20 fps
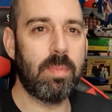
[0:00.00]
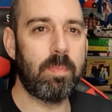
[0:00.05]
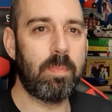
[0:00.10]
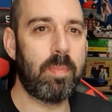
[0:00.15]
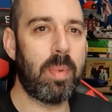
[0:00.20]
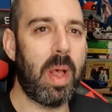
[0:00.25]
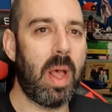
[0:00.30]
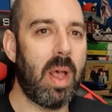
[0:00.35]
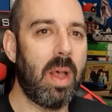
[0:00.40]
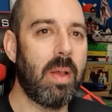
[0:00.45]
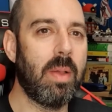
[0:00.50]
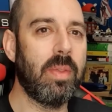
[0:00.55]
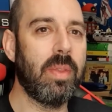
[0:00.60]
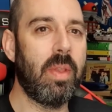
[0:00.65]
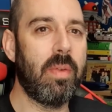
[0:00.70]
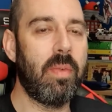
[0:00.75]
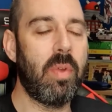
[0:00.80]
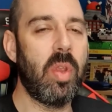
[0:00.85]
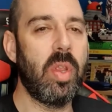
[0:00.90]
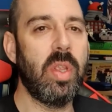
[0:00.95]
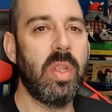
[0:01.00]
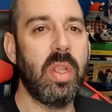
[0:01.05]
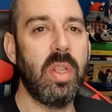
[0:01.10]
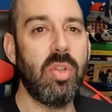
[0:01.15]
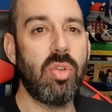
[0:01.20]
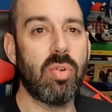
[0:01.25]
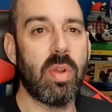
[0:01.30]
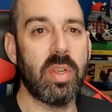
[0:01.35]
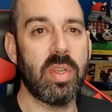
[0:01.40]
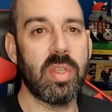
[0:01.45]
but they're very
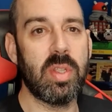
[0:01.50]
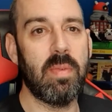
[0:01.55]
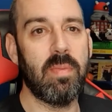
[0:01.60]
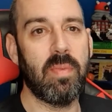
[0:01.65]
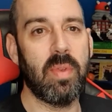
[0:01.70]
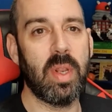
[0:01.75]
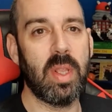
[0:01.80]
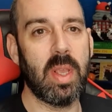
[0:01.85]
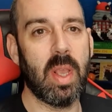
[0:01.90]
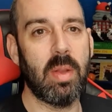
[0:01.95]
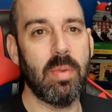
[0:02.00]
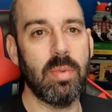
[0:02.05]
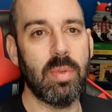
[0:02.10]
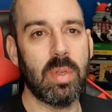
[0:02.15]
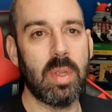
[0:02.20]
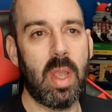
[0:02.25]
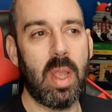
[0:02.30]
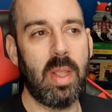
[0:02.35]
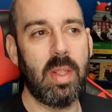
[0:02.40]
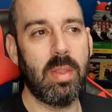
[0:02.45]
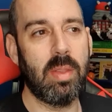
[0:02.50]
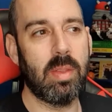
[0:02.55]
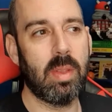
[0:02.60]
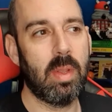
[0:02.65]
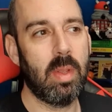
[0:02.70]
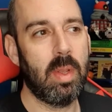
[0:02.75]
interesting videos. And